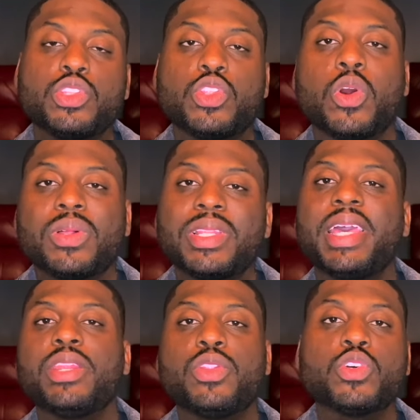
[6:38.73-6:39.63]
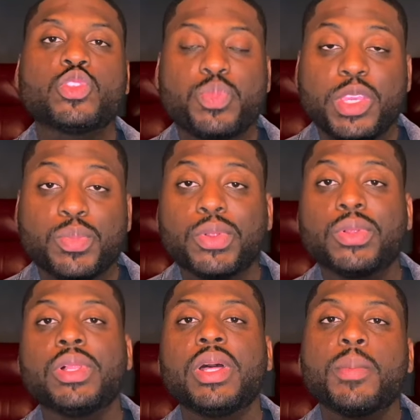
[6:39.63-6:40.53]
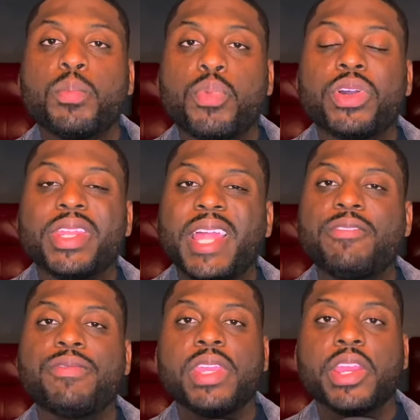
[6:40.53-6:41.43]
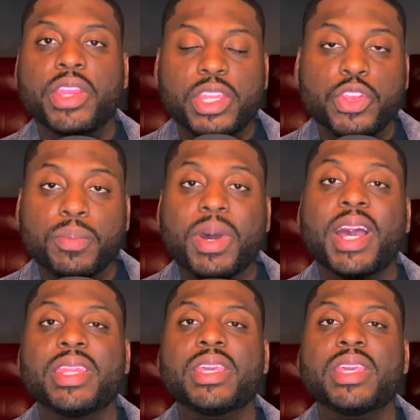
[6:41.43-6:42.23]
Don't let those people put that fear in your mind.